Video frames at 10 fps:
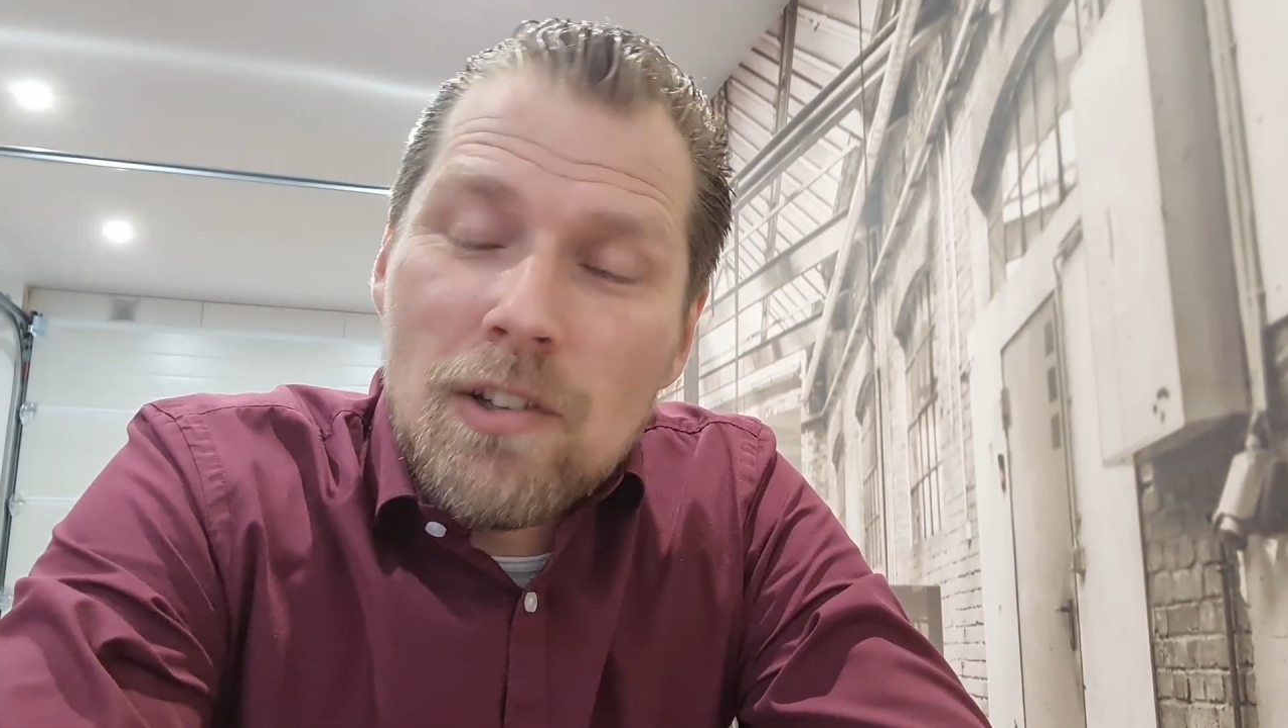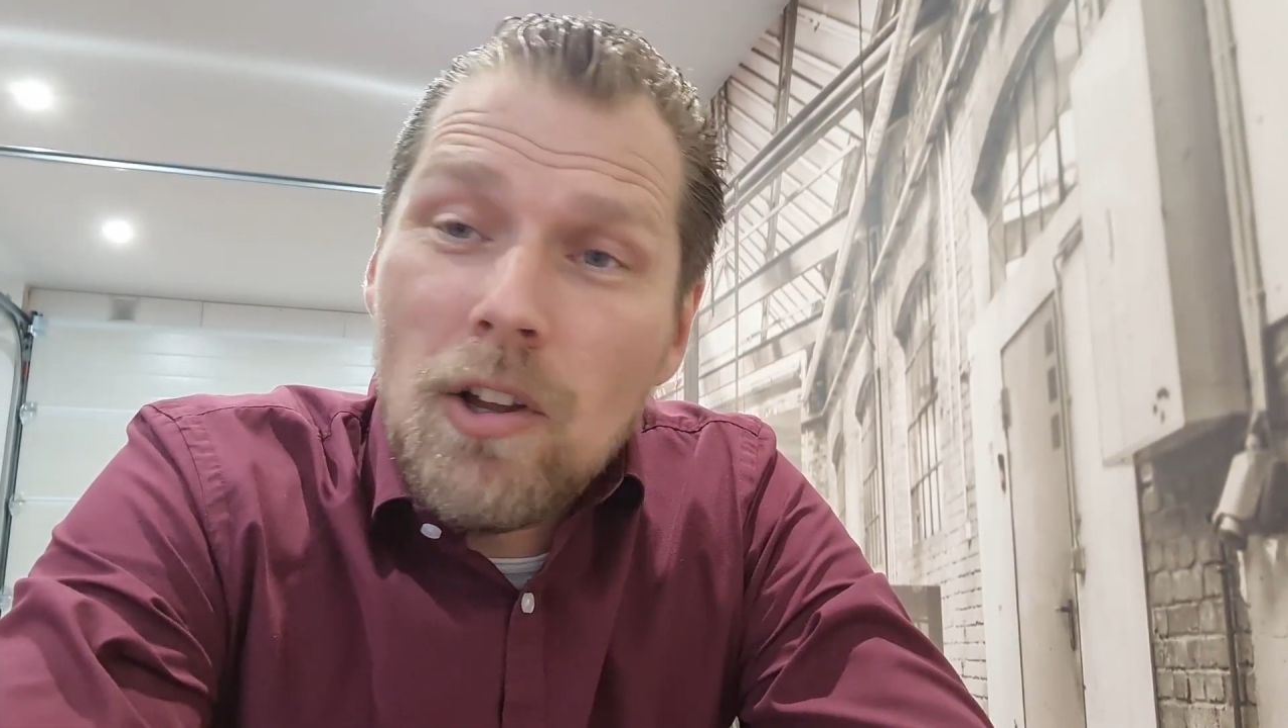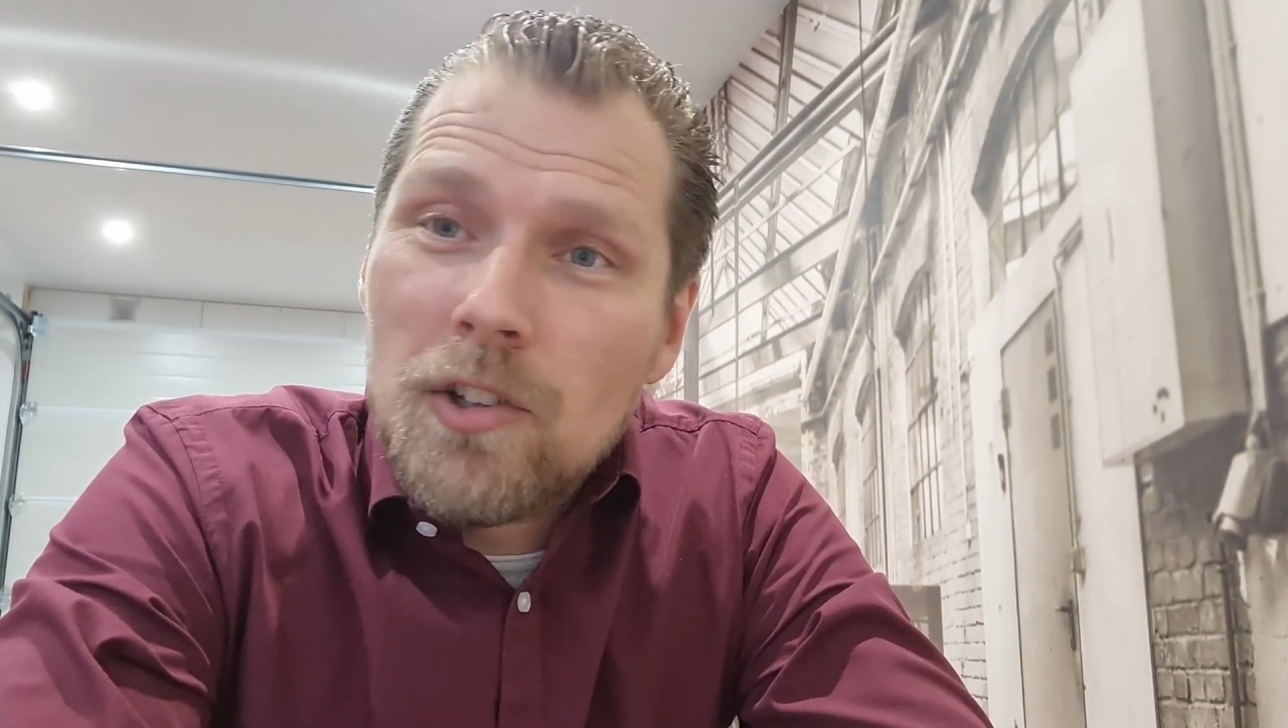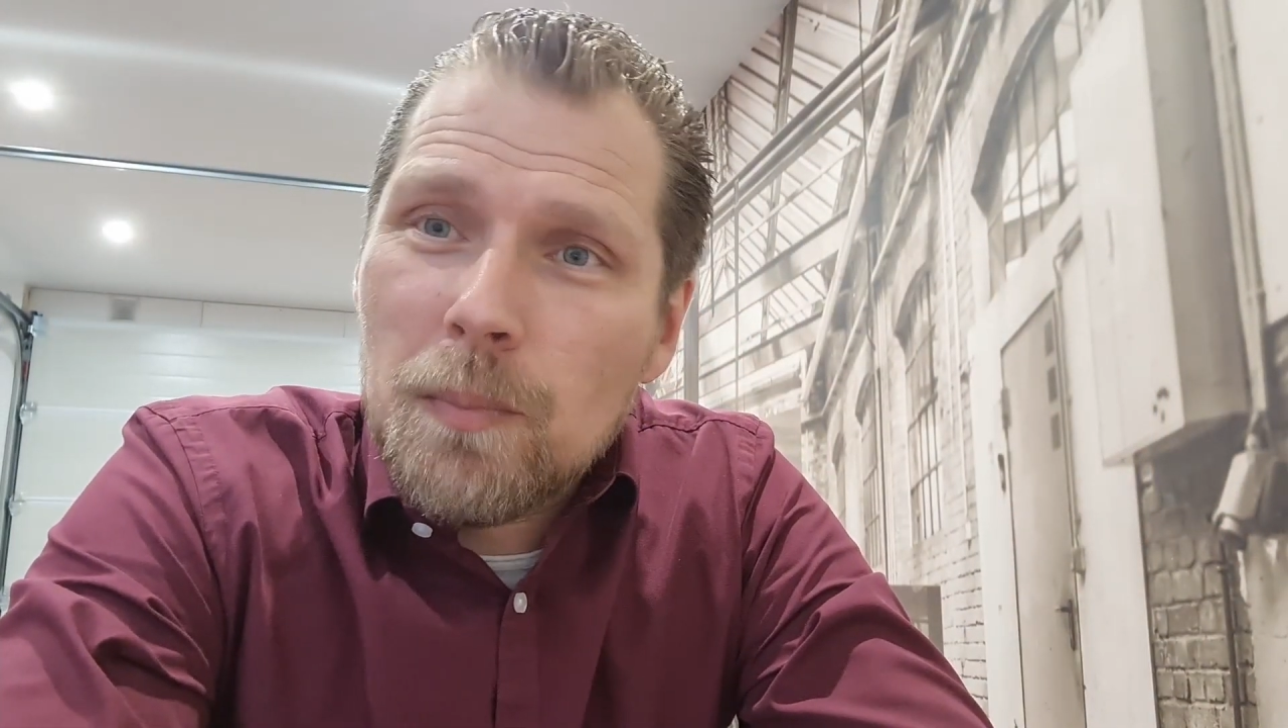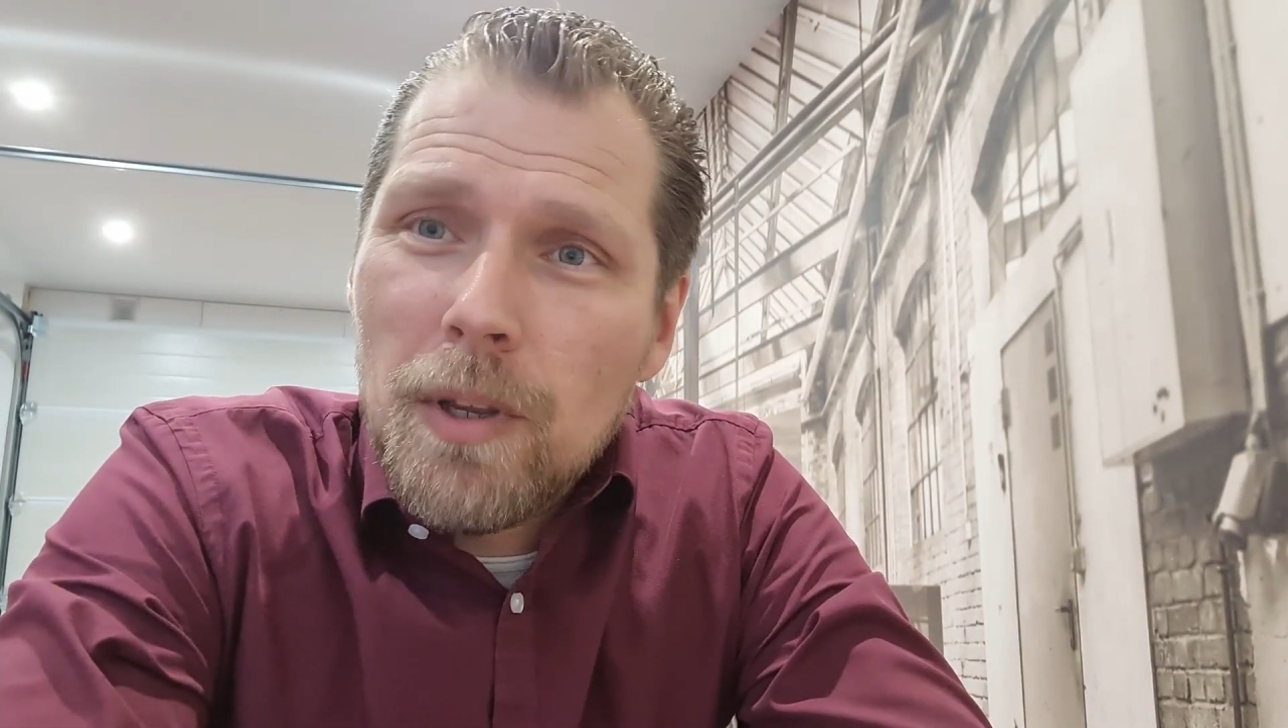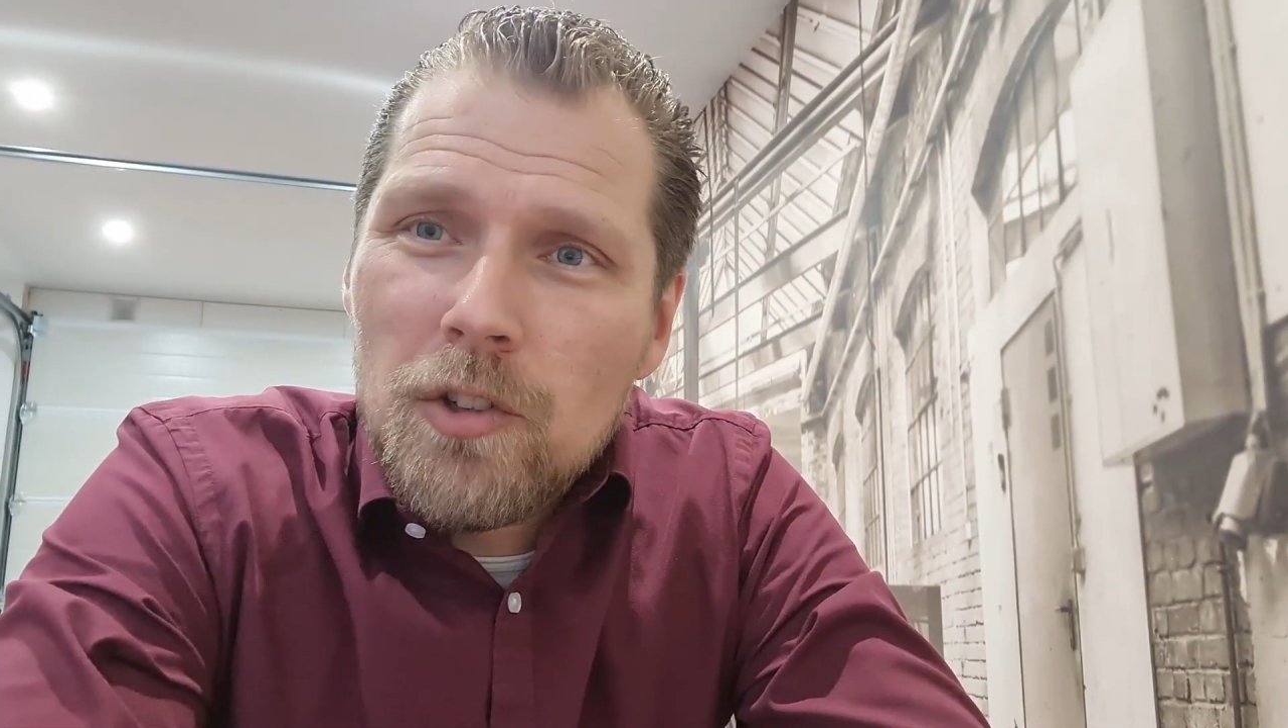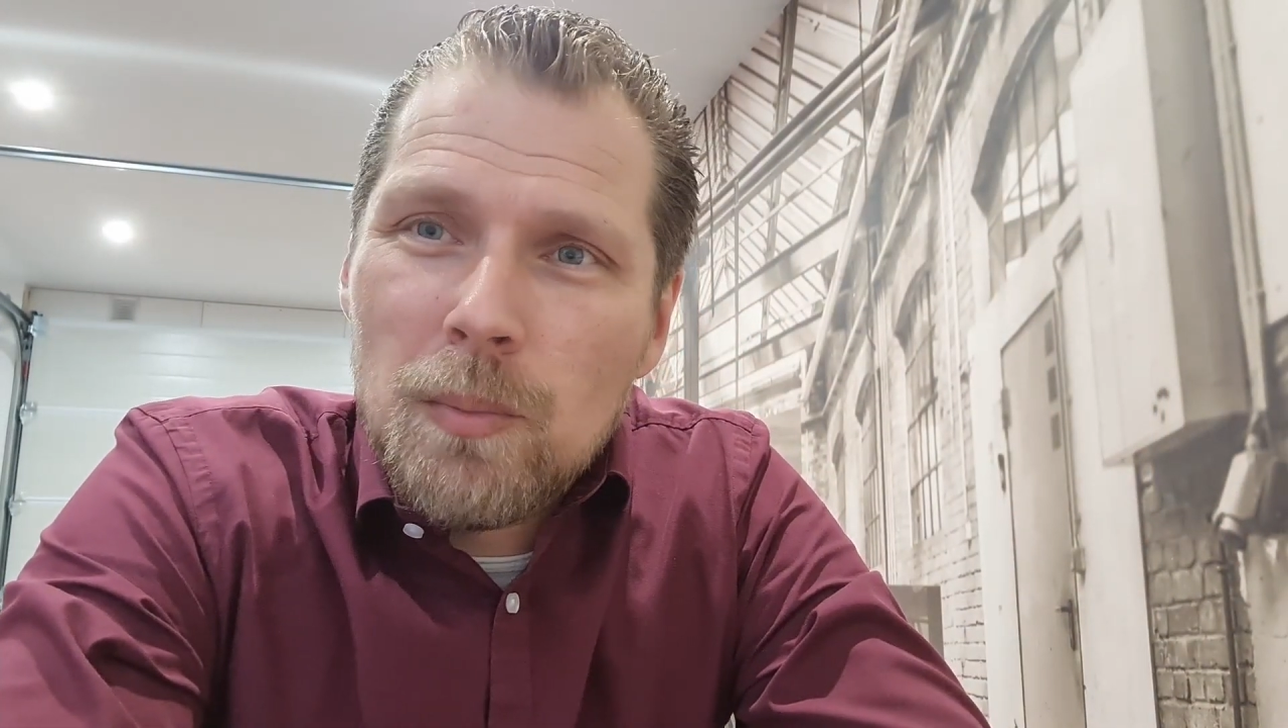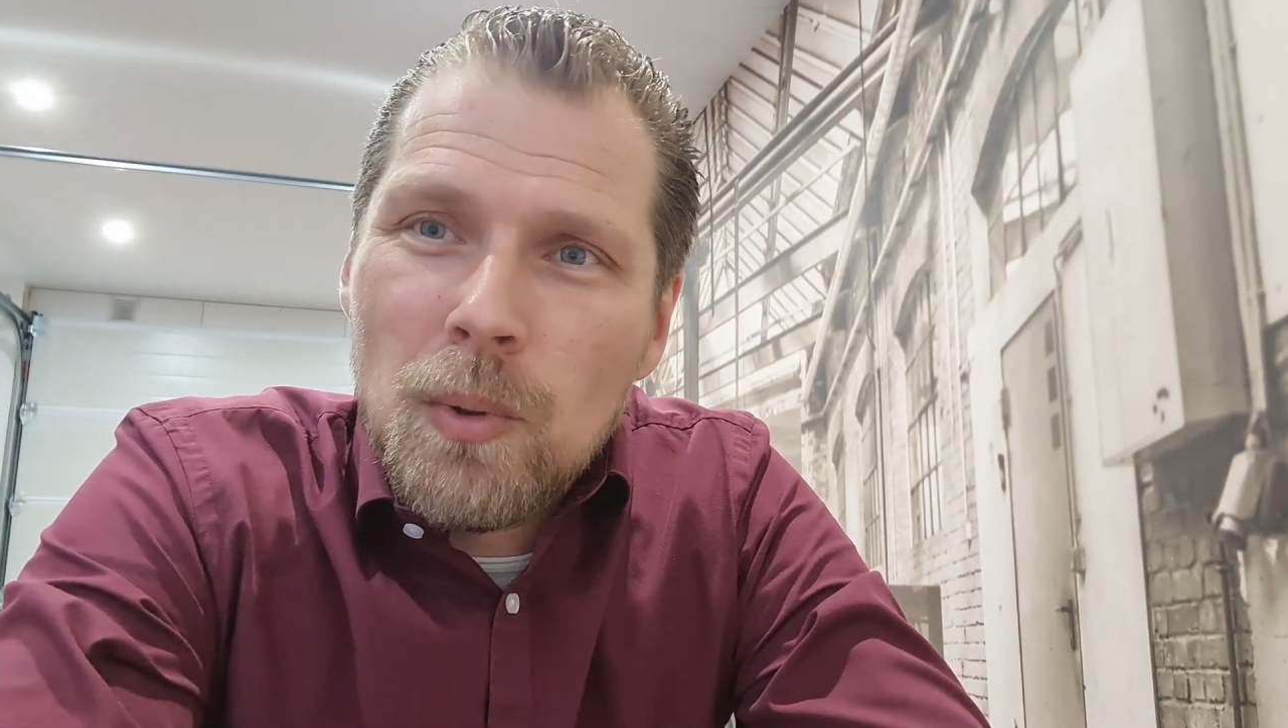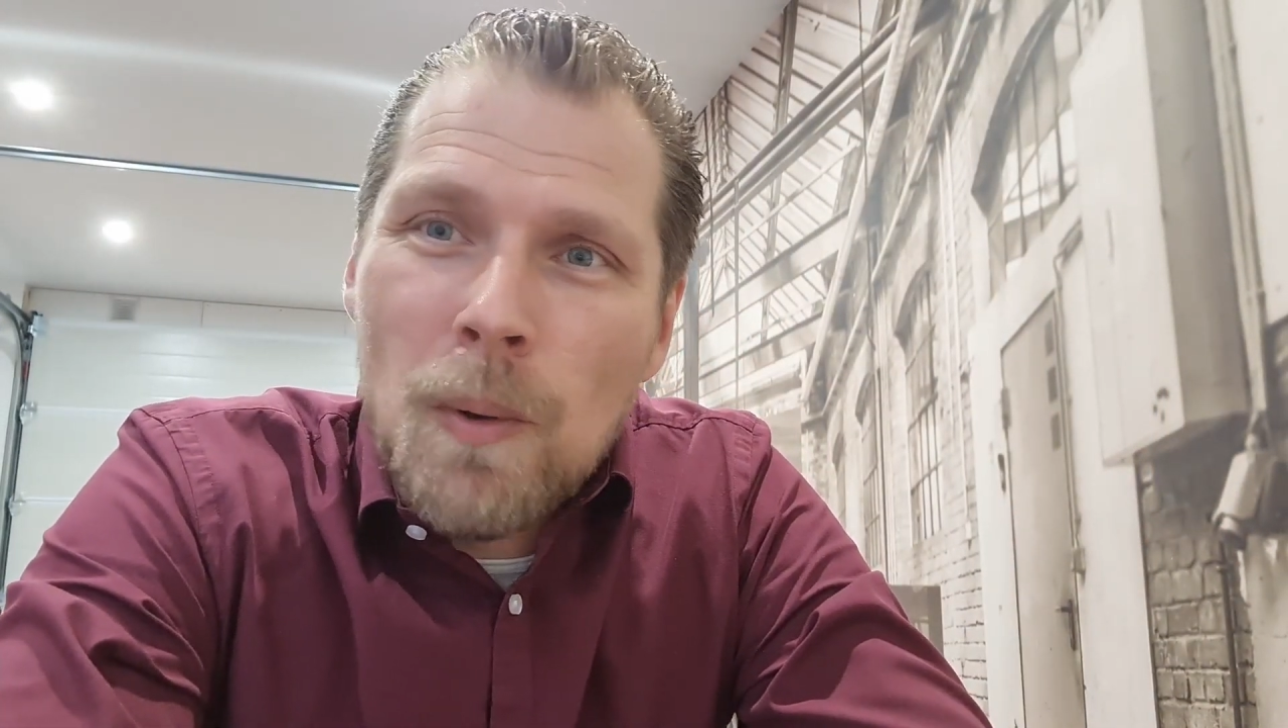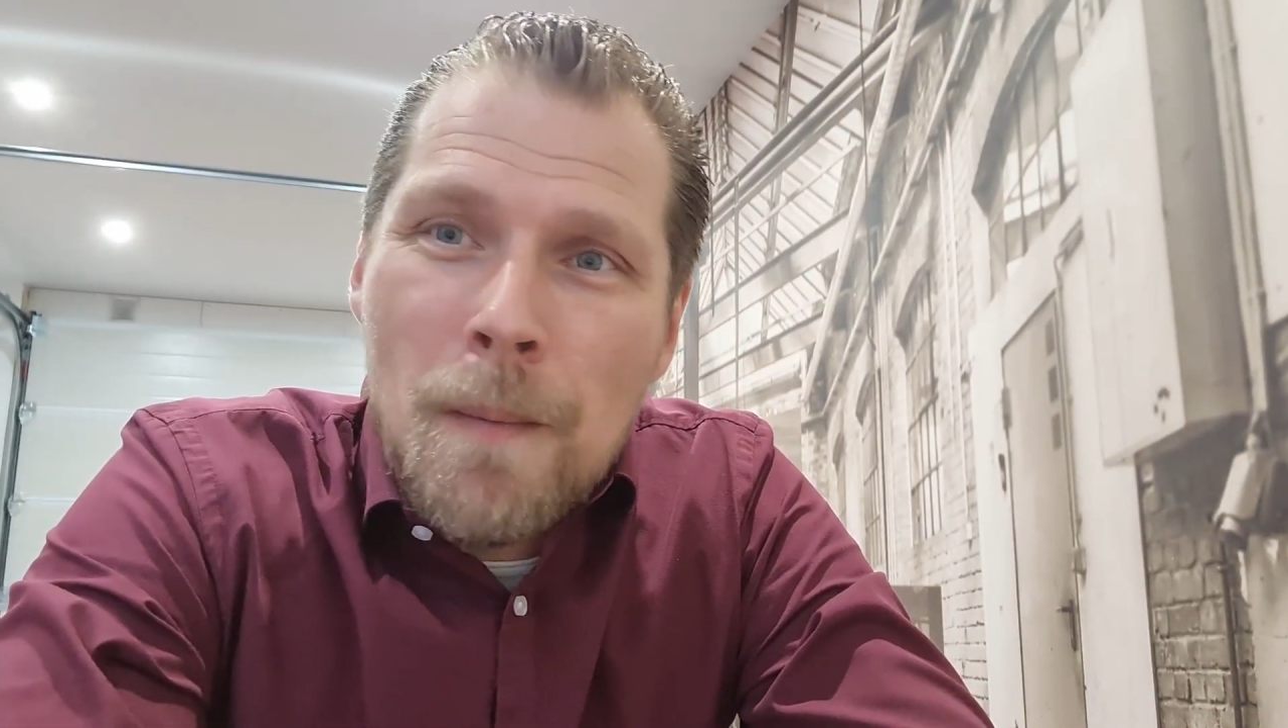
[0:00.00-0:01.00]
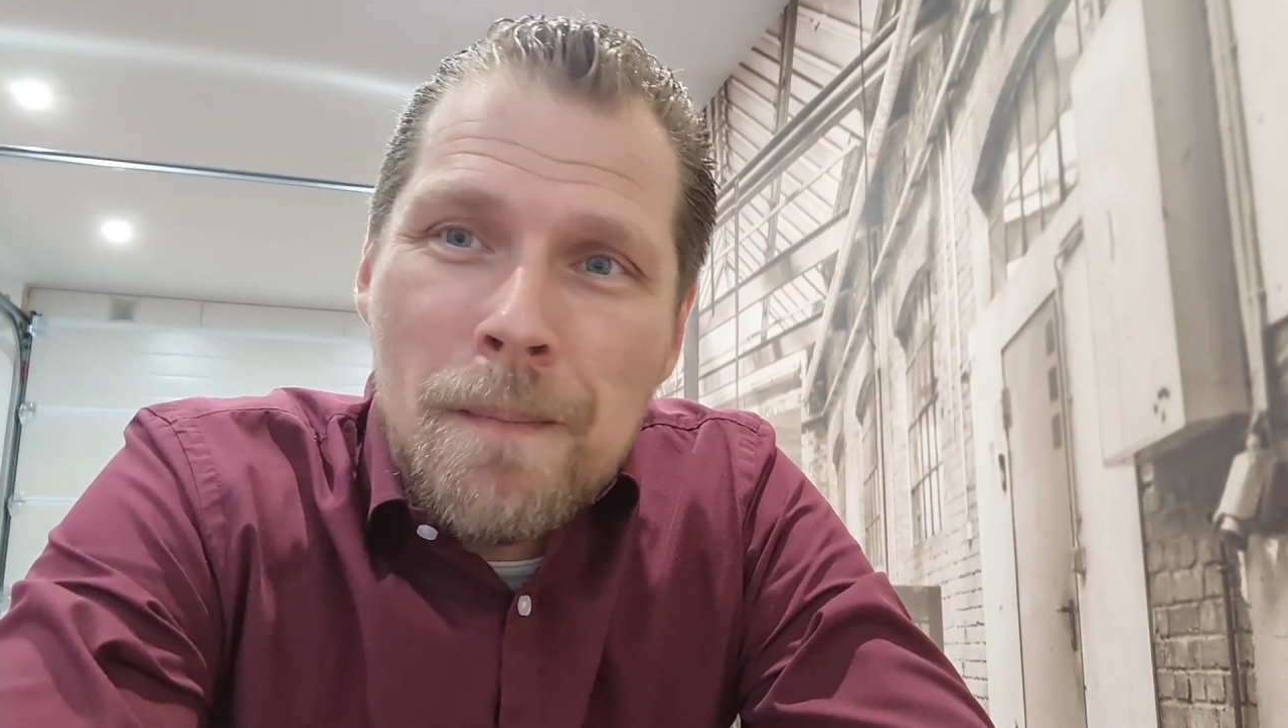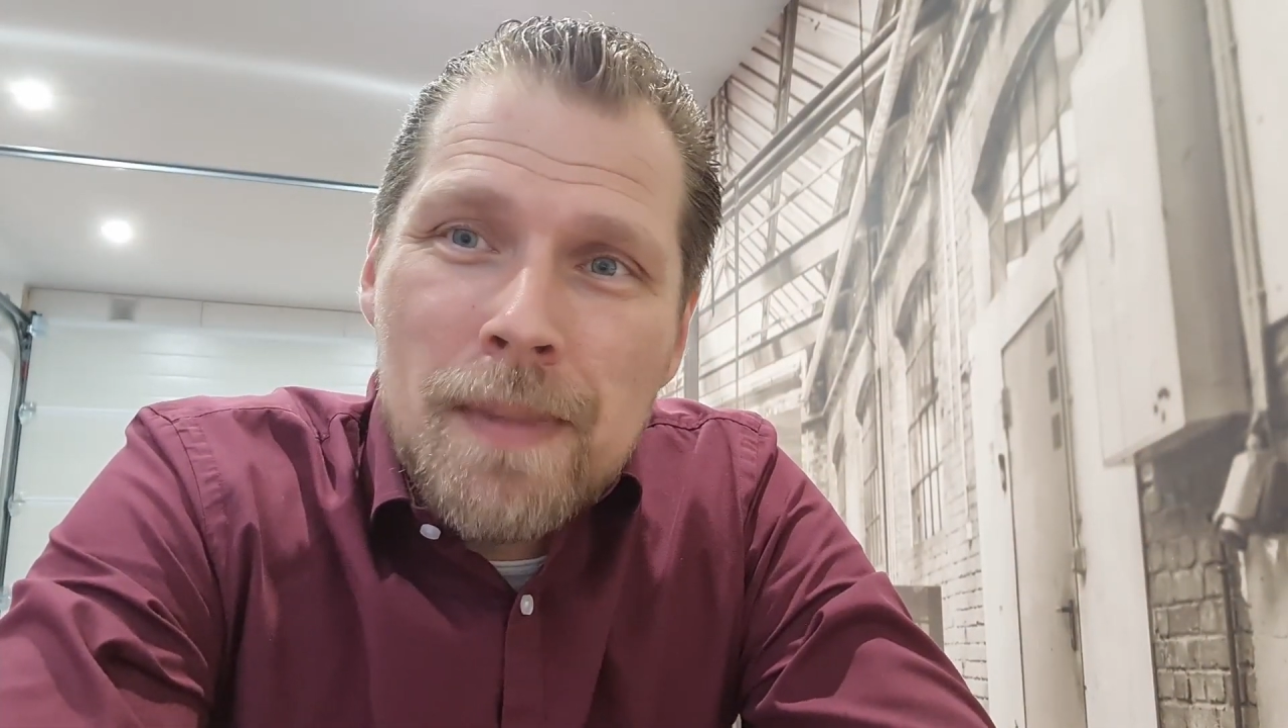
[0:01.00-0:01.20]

long as possible.